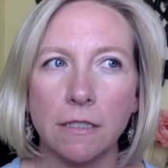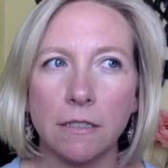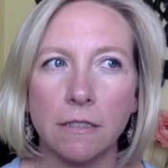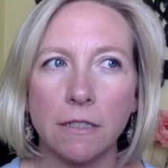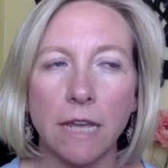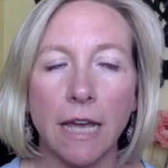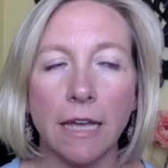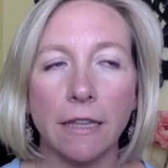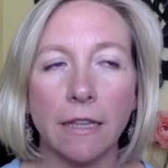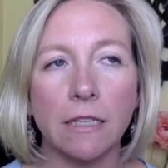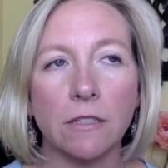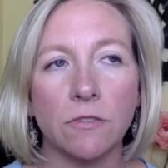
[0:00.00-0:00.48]

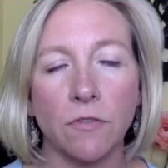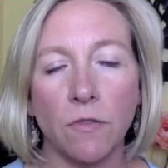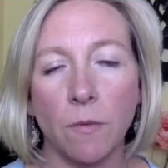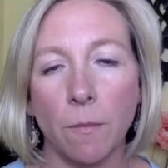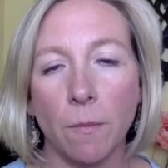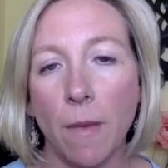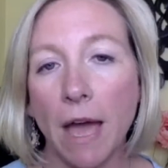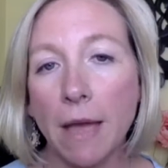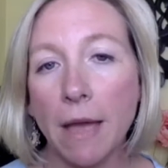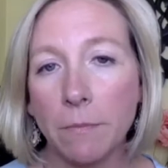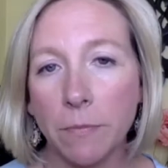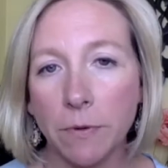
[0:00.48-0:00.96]
at least from
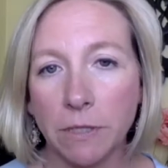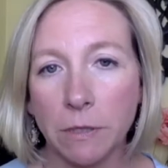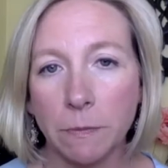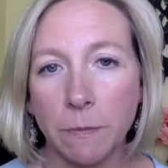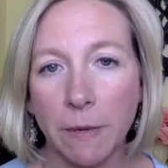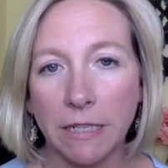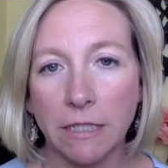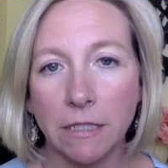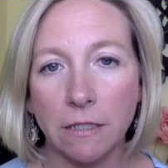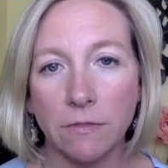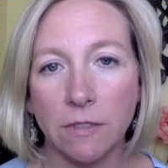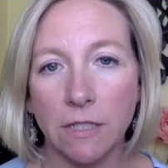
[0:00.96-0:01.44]
my
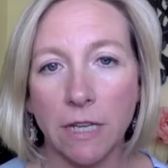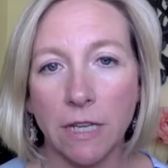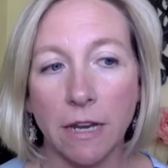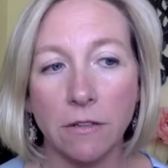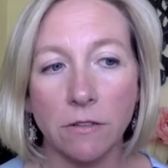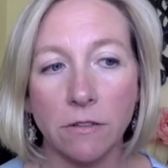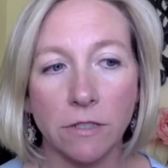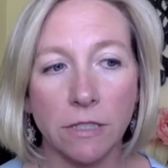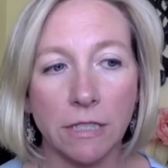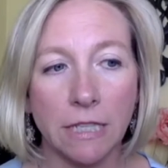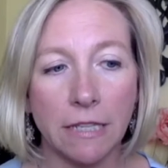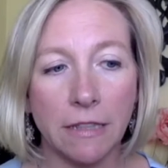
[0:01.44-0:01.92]
perspective, to
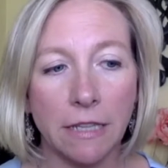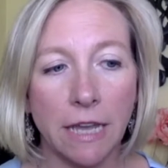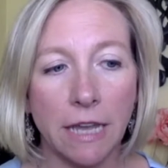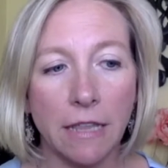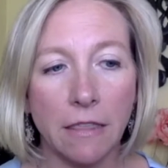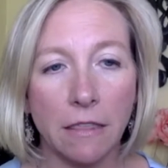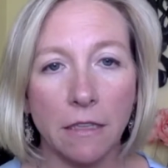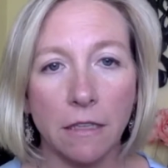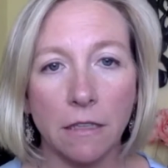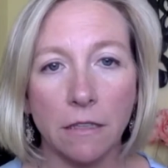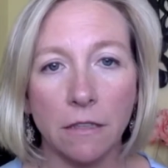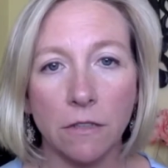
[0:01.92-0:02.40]
understand that I
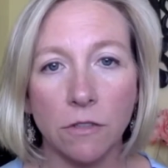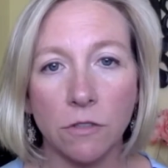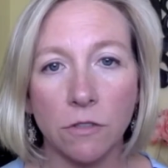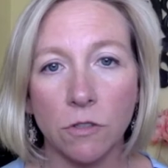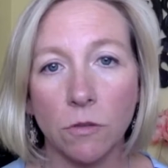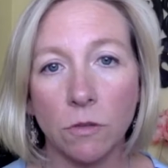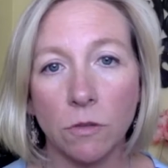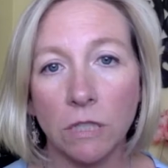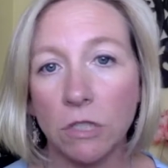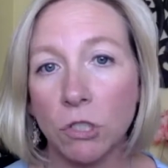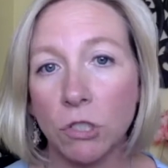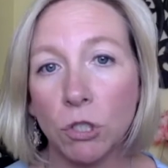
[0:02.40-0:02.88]
think there's
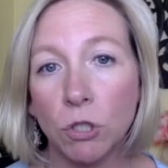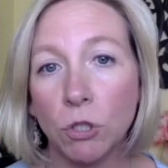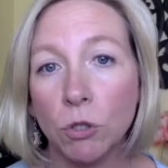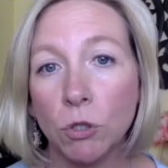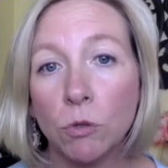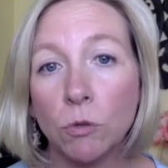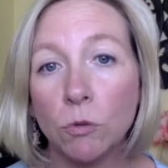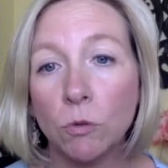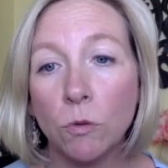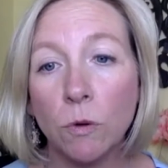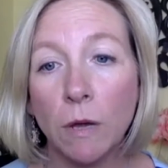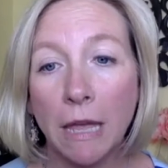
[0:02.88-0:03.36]
only
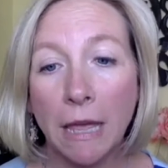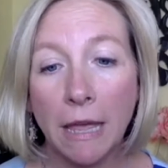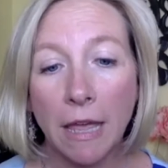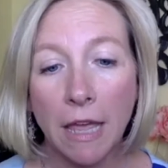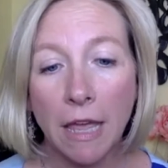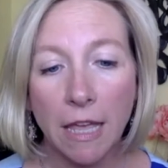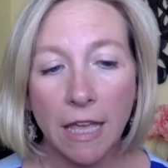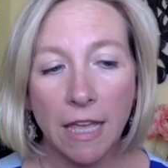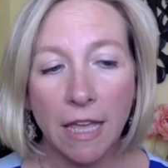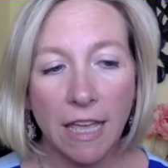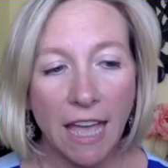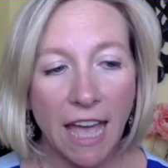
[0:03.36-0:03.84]
two
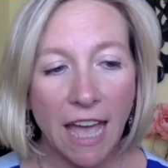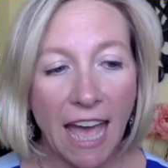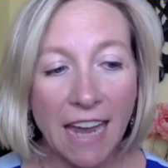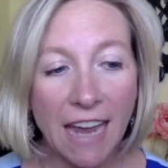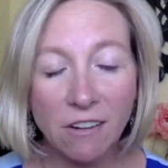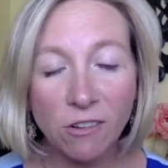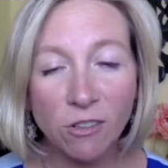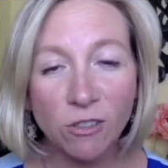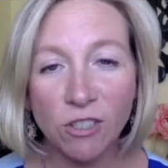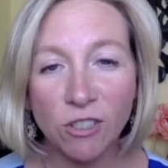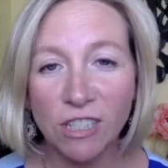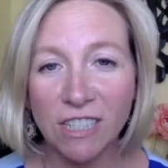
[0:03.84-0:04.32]

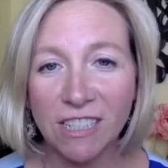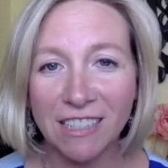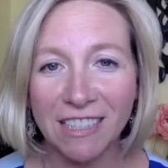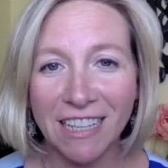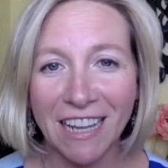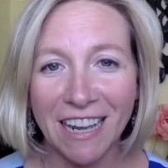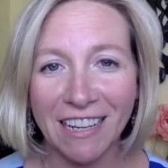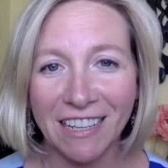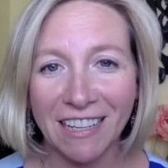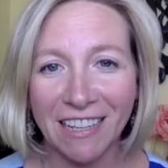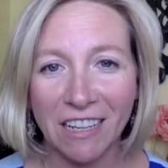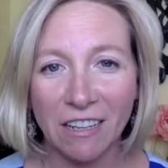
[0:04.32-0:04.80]
energies
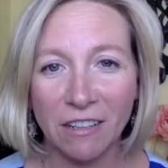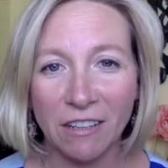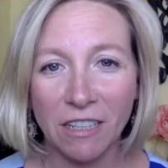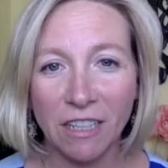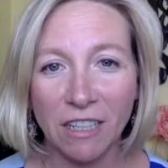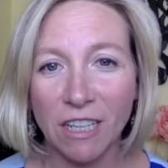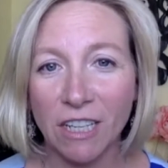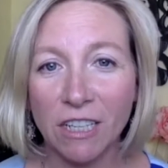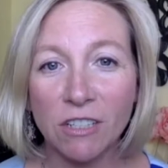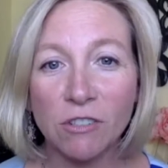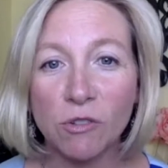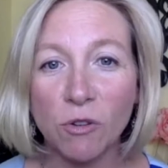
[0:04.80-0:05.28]
that
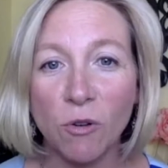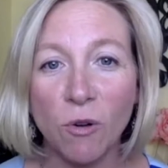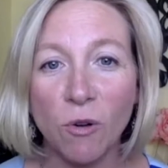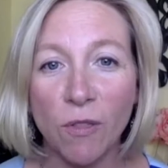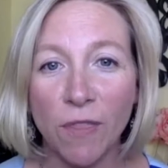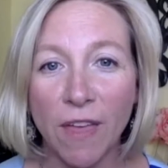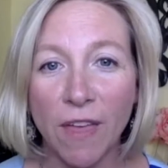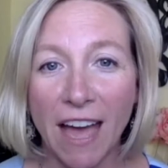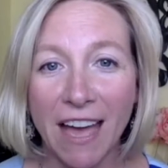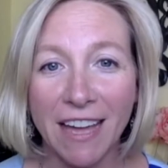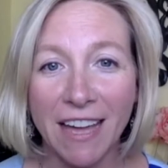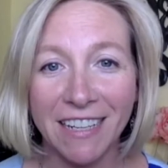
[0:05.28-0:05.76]
control
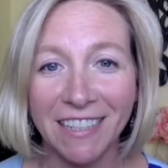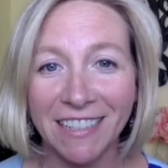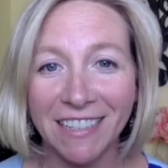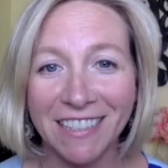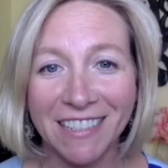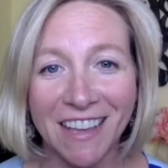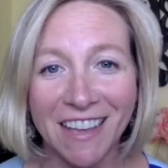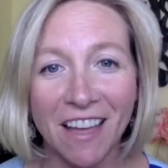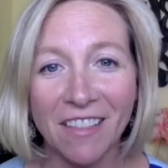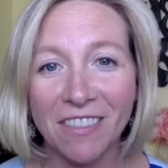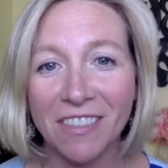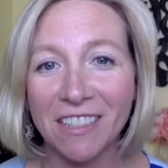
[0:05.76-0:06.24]
that. It's
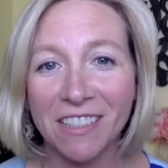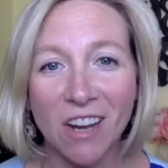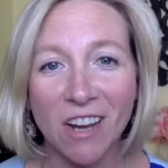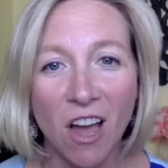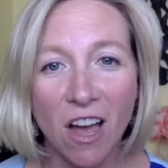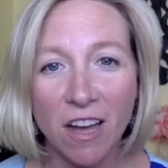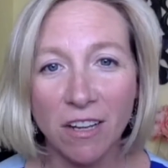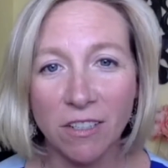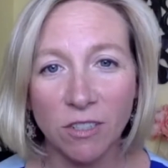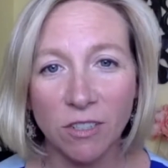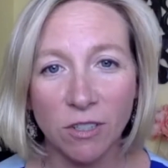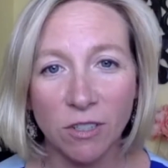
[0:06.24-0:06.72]
not the
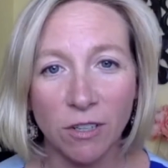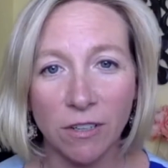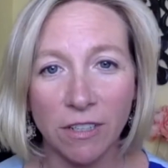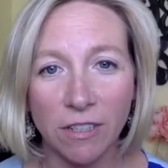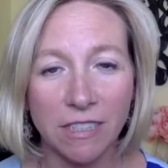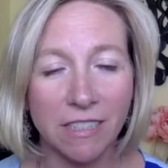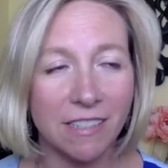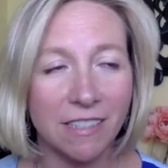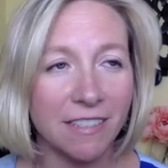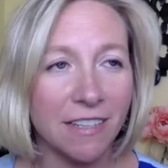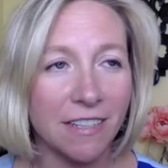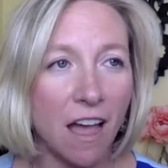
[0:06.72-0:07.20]
doctor.
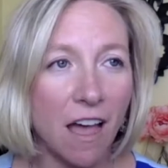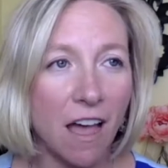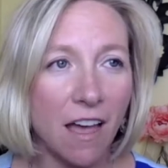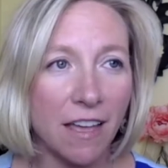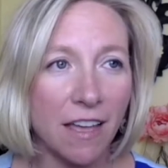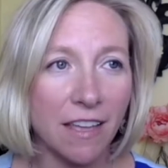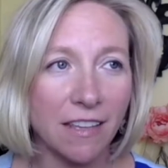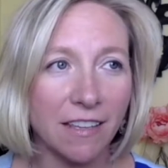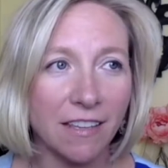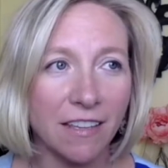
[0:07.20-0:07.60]
It's not